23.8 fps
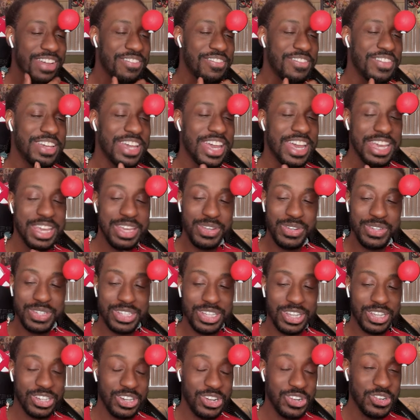forget he was
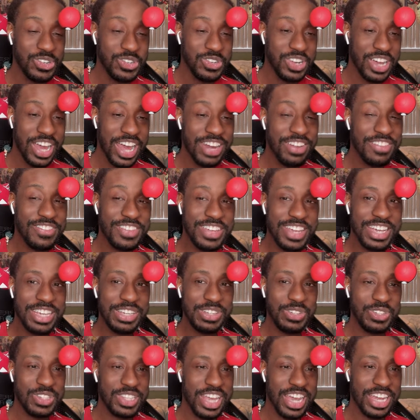a GOAT. I didn't forget
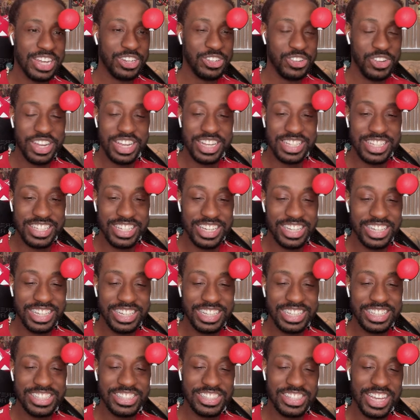he was that great at
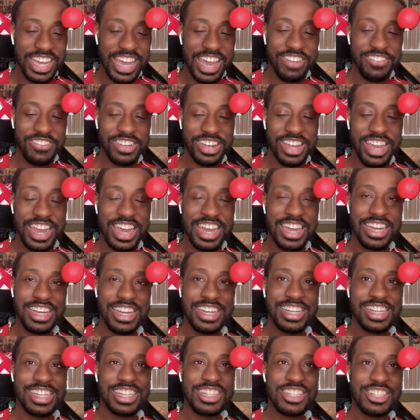singing. It's just that I forgot
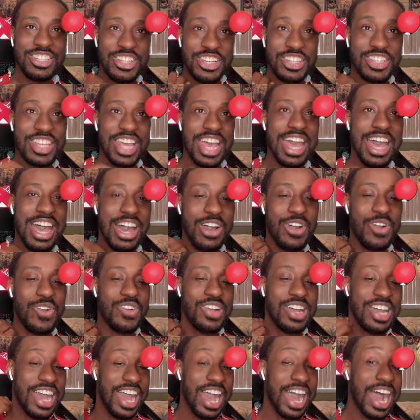just
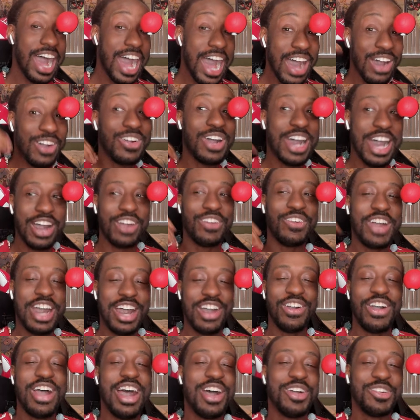how
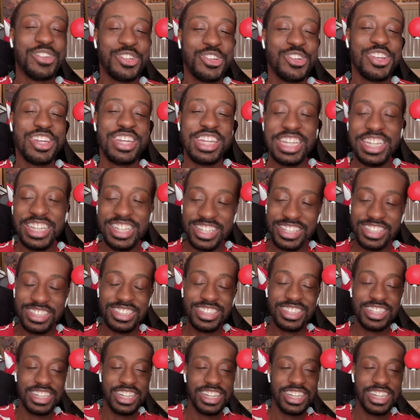great he is.